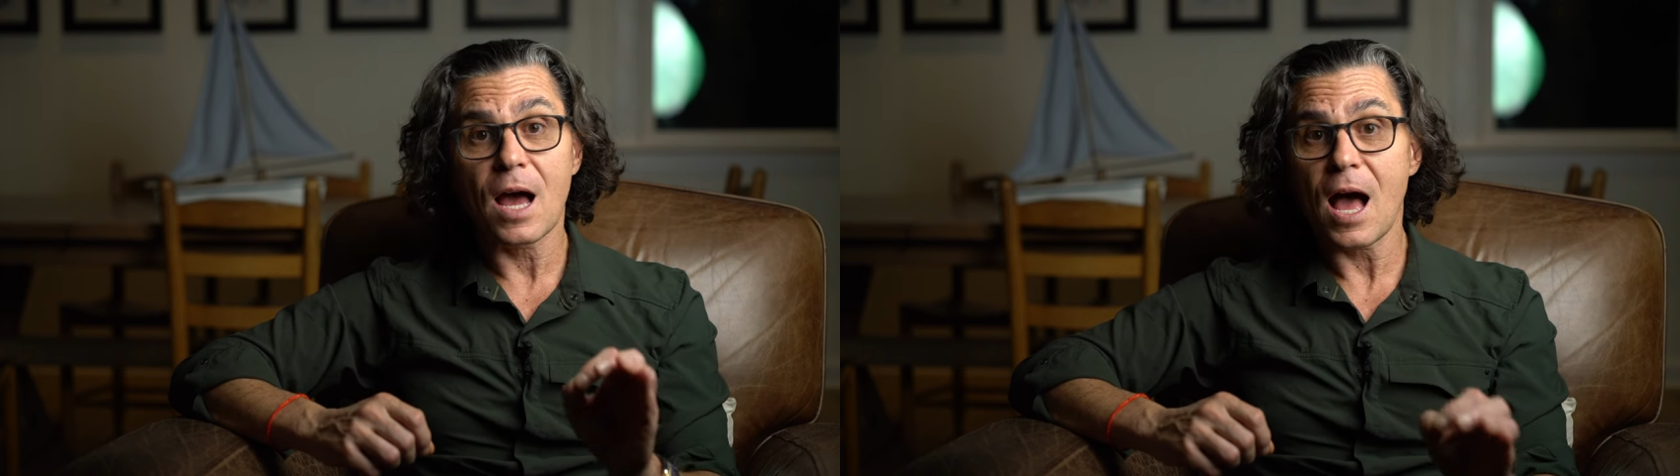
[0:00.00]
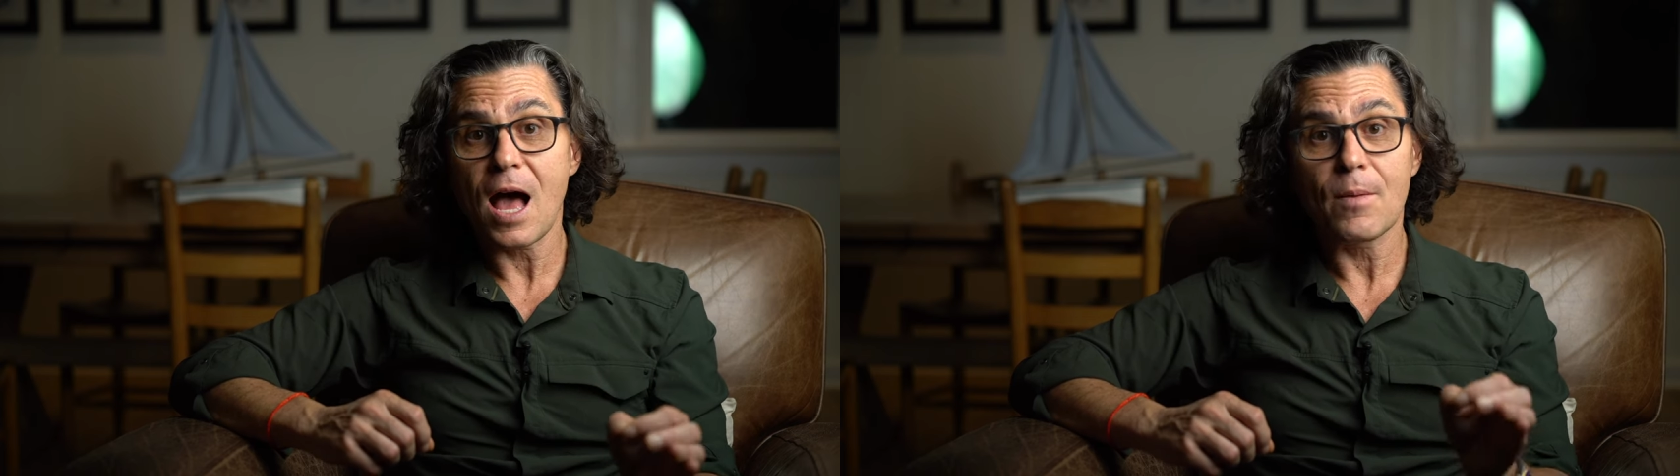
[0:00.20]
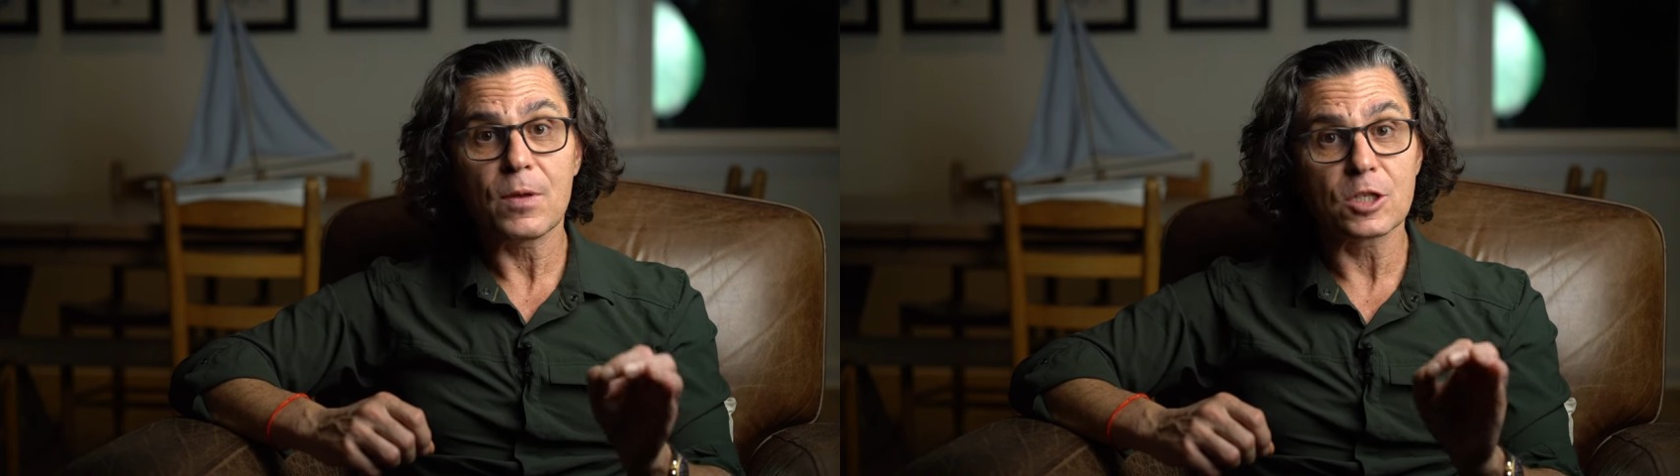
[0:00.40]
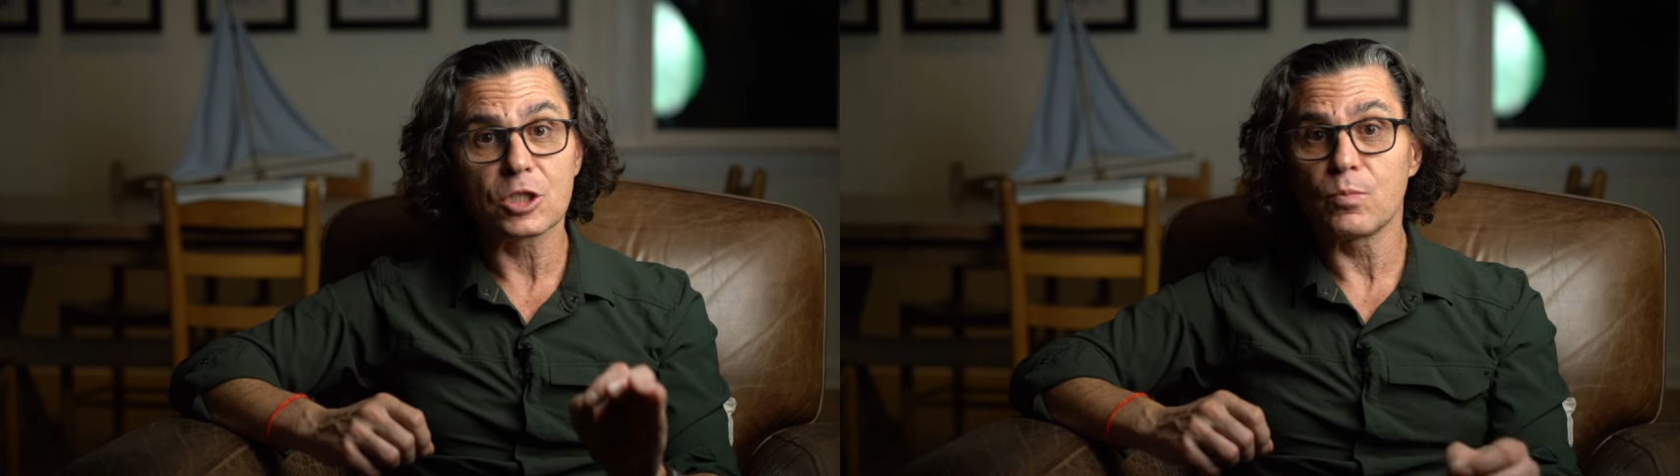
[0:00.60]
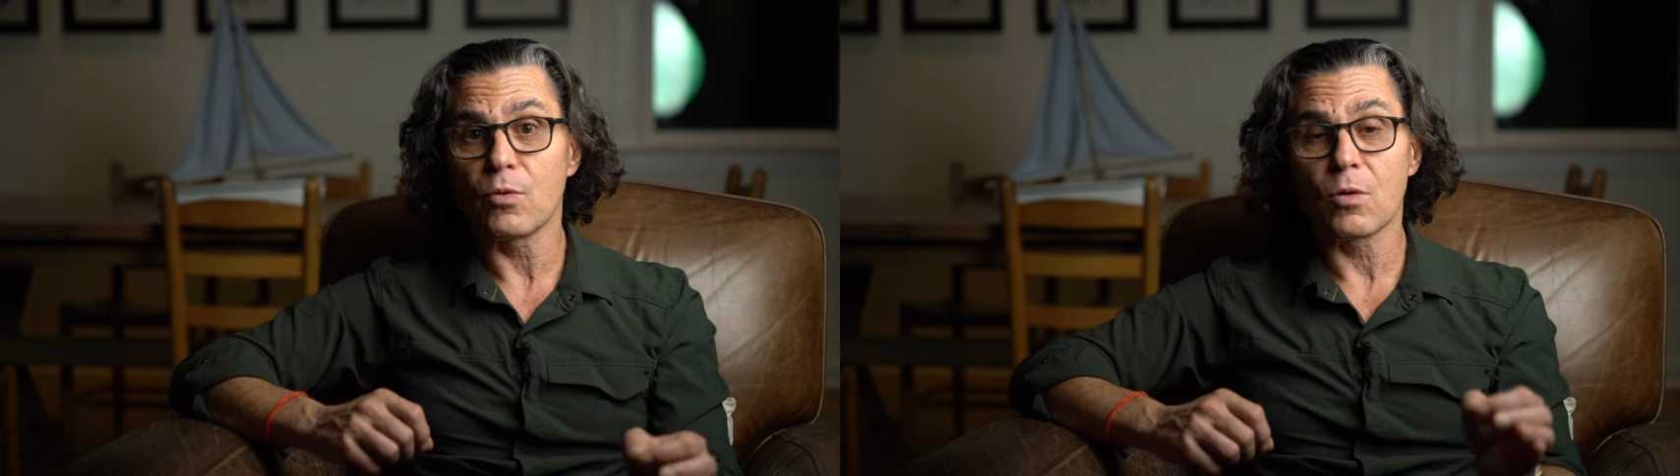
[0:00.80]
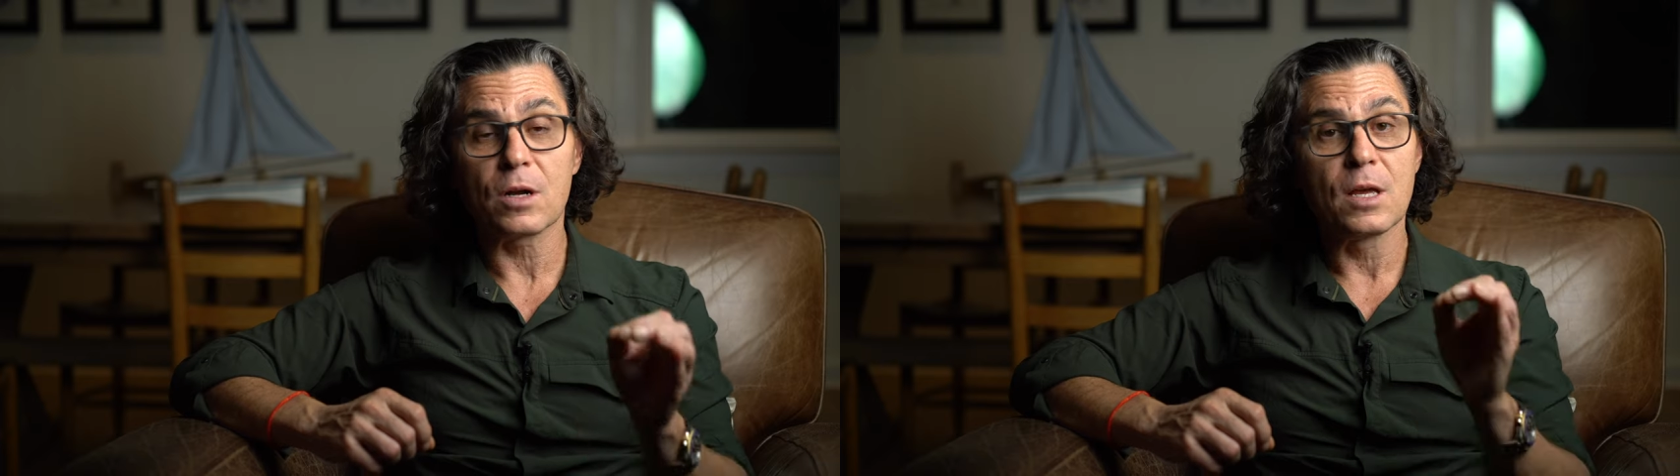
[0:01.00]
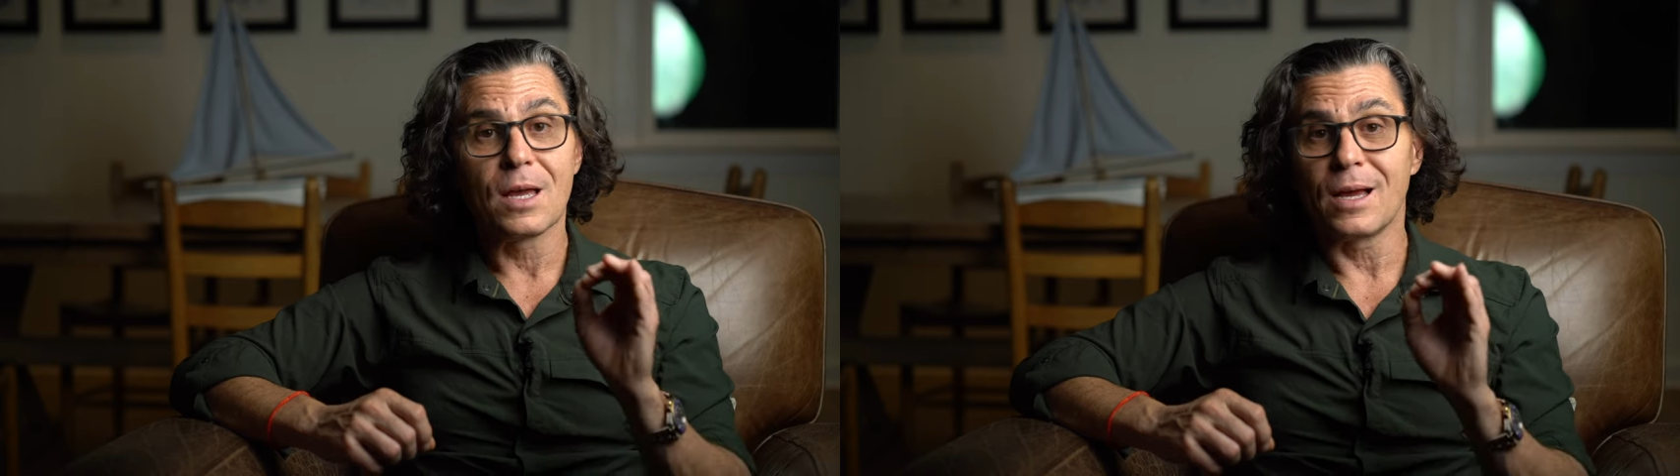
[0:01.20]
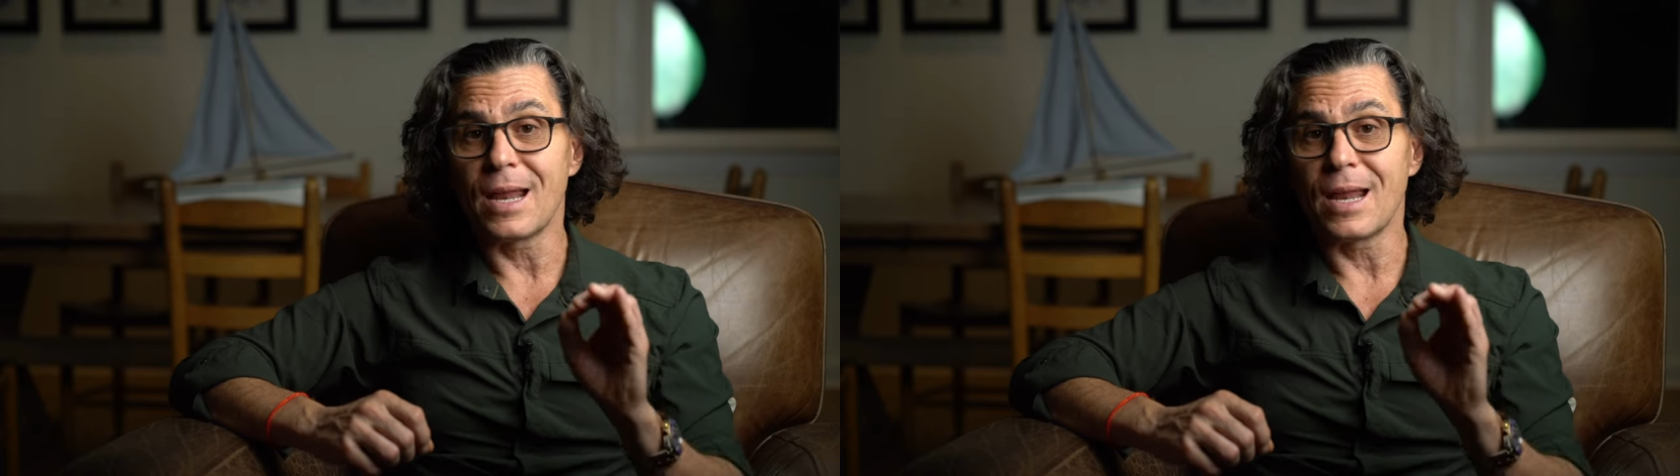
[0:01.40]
a hobby, a sport,